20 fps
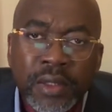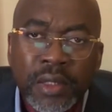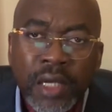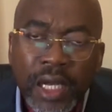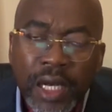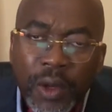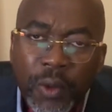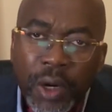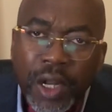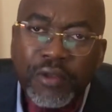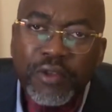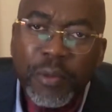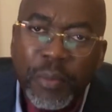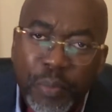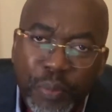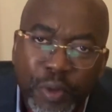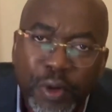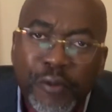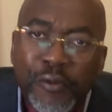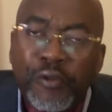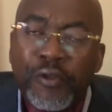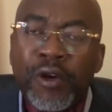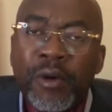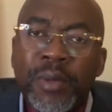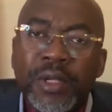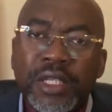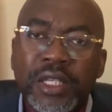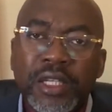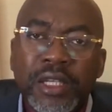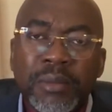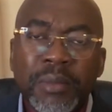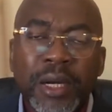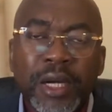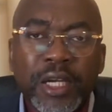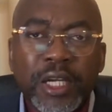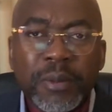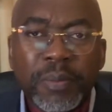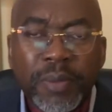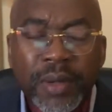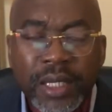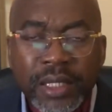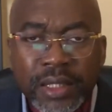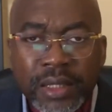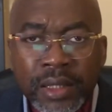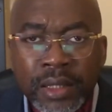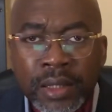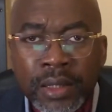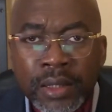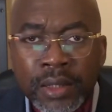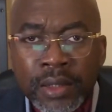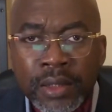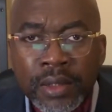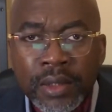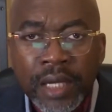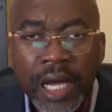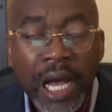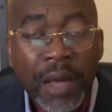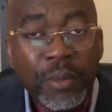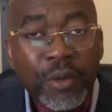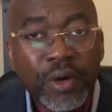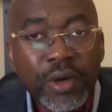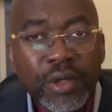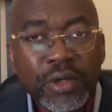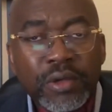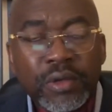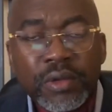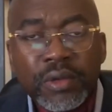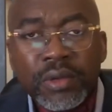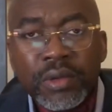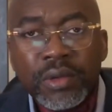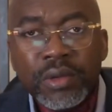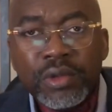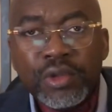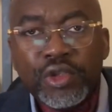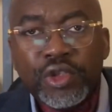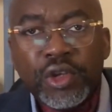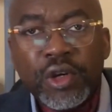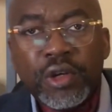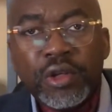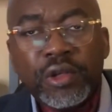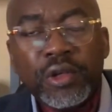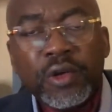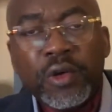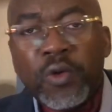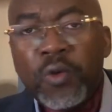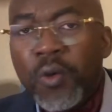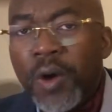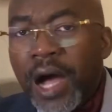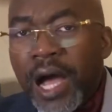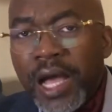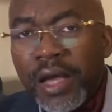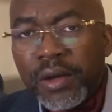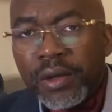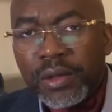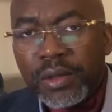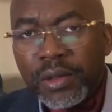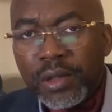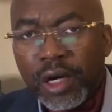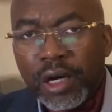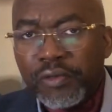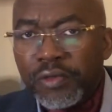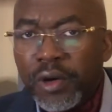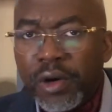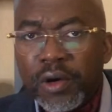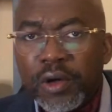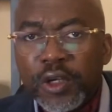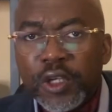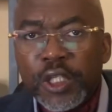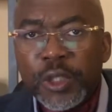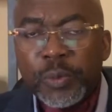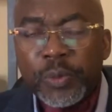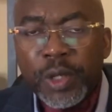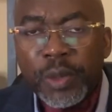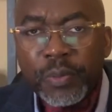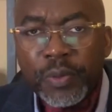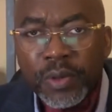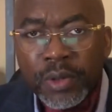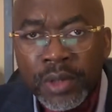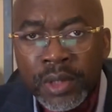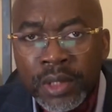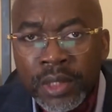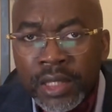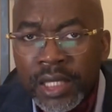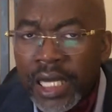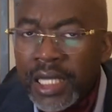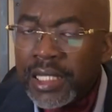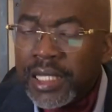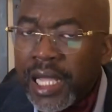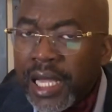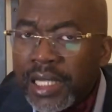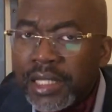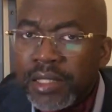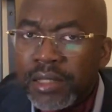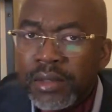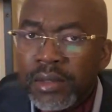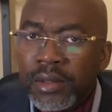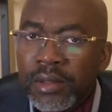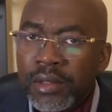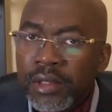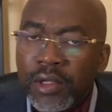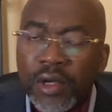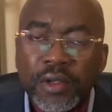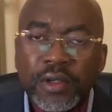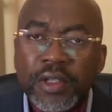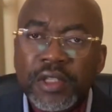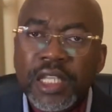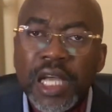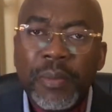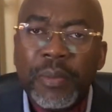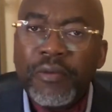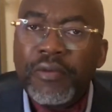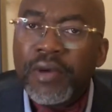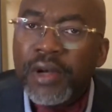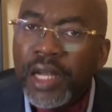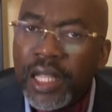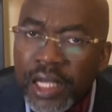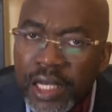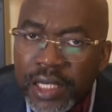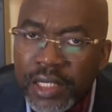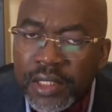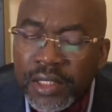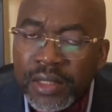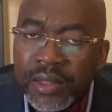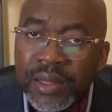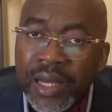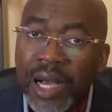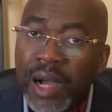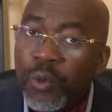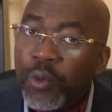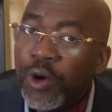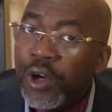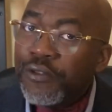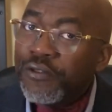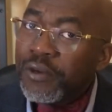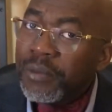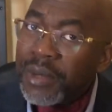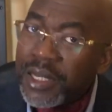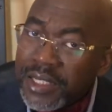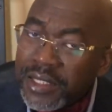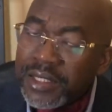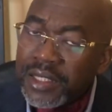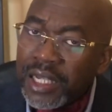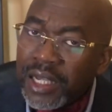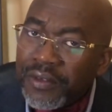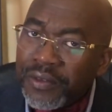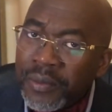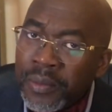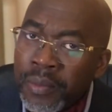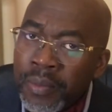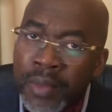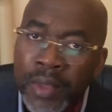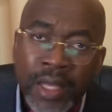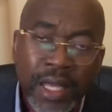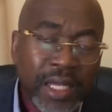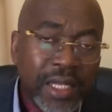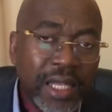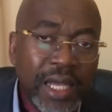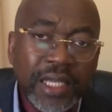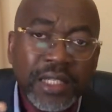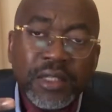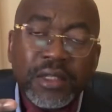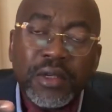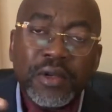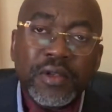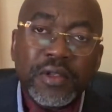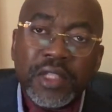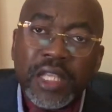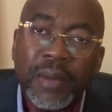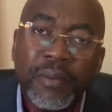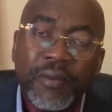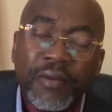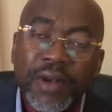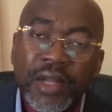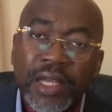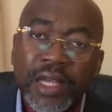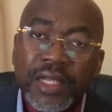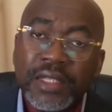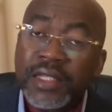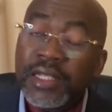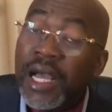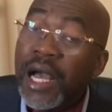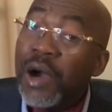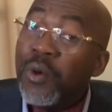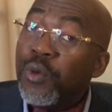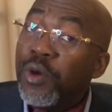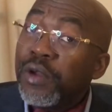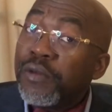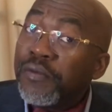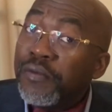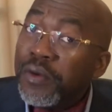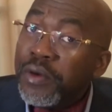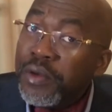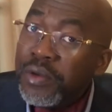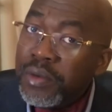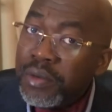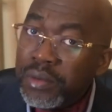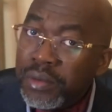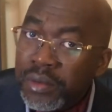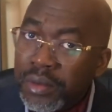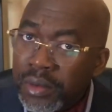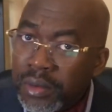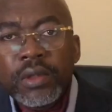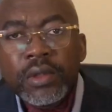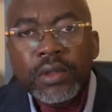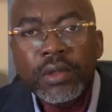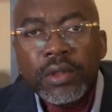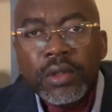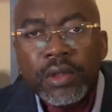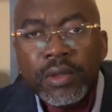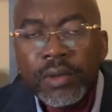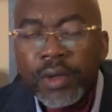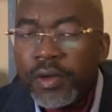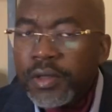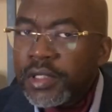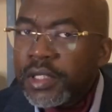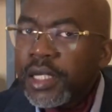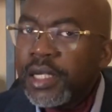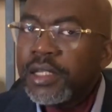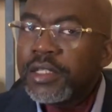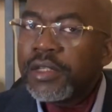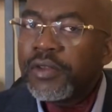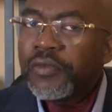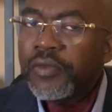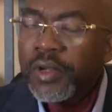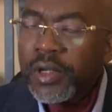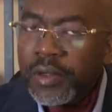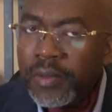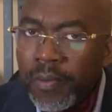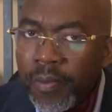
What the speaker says: and one of the performers in the marketplace, I'm going to join the choir of all these people. And that's not the type of legacy I want for myself. And that's not the type of legacy I want for you. Because here's the thing.